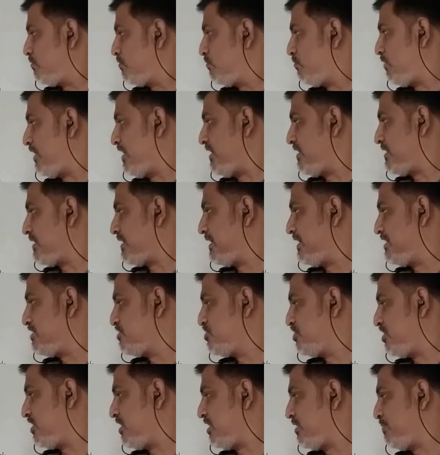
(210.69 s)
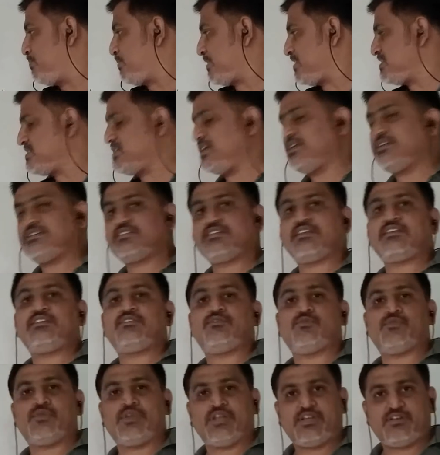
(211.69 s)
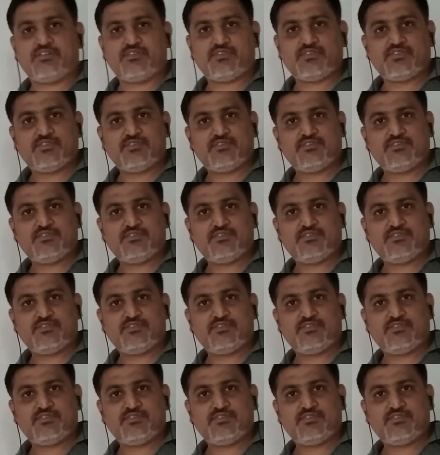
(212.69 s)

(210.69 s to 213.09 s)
while kg represents a unit.